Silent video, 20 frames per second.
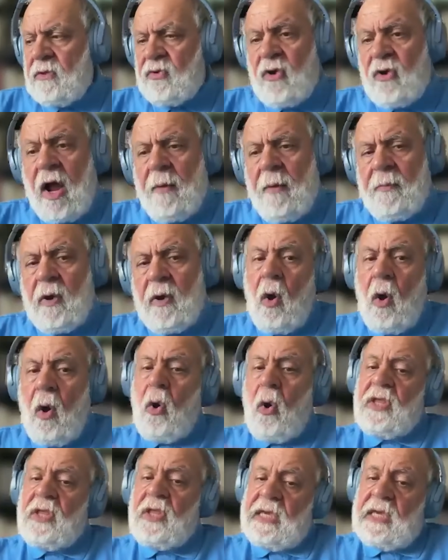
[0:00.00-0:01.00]
Trump,
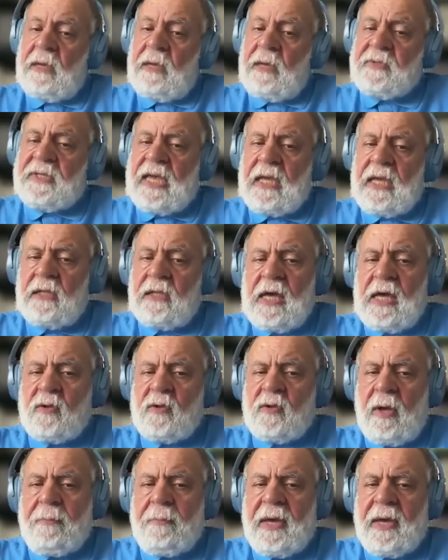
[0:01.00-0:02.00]
oh, they keep saying
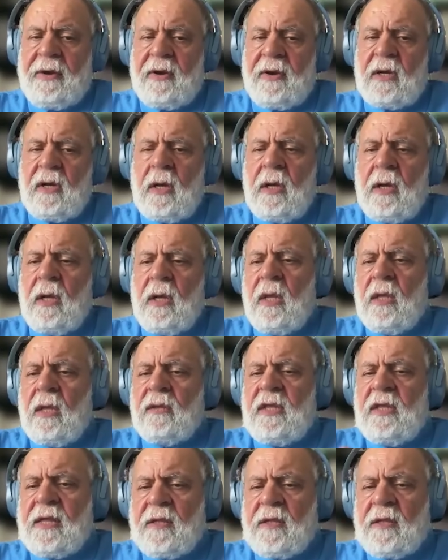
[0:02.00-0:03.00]
death to America.
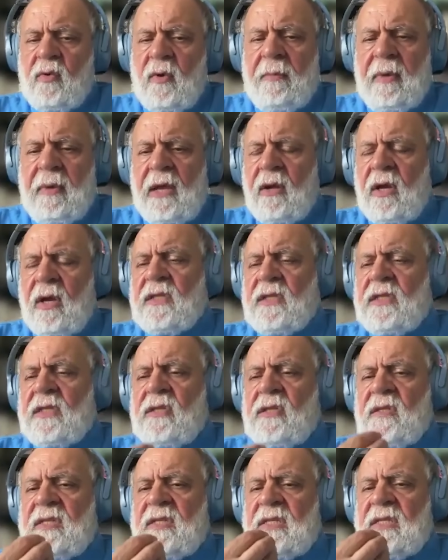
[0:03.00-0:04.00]
Death to America is
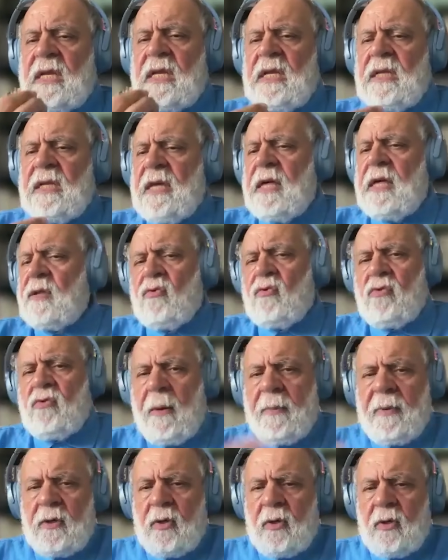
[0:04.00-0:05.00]
a silly death to
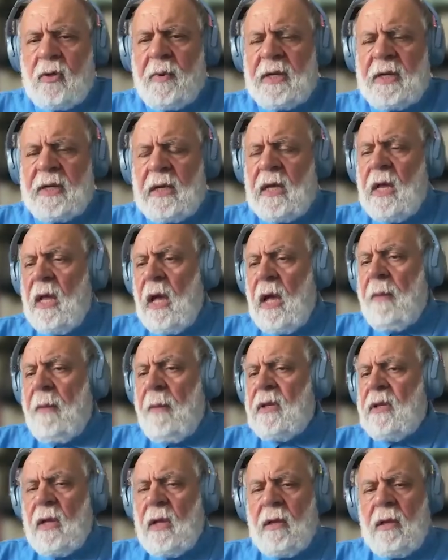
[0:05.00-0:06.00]
nobody. I
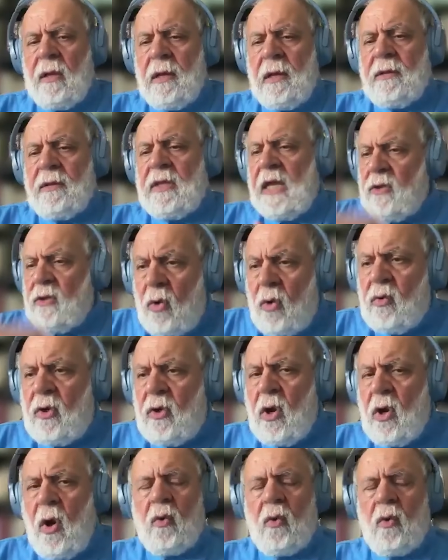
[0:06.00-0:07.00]
mean, they
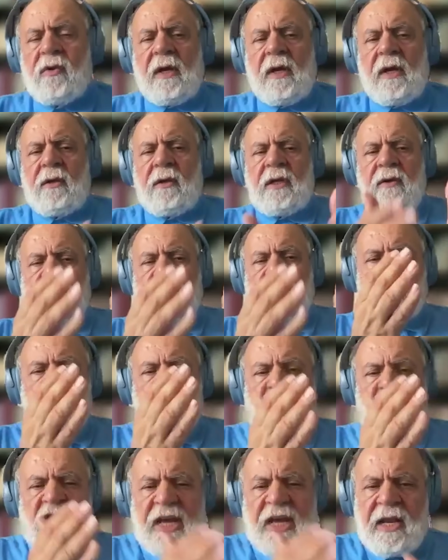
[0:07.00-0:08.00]
don't know. There is a
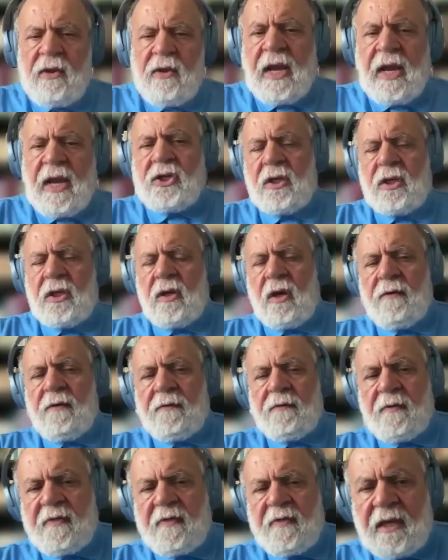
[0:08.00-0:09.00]
generation
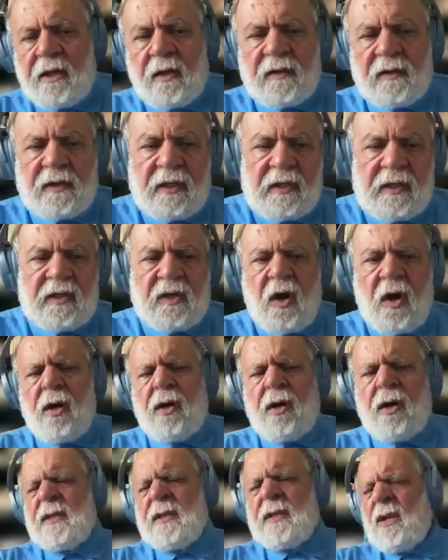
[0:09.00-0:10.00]
of thinkers and
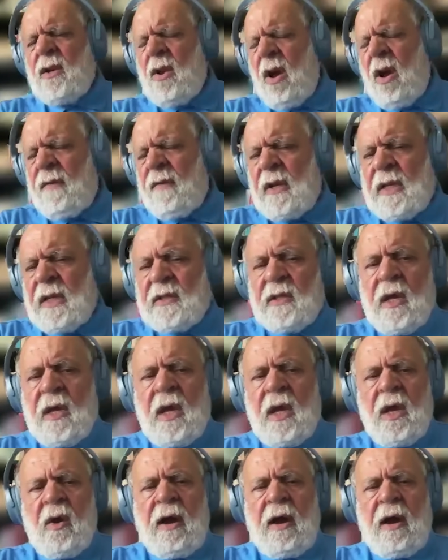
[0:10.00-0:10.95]
scholars and novelists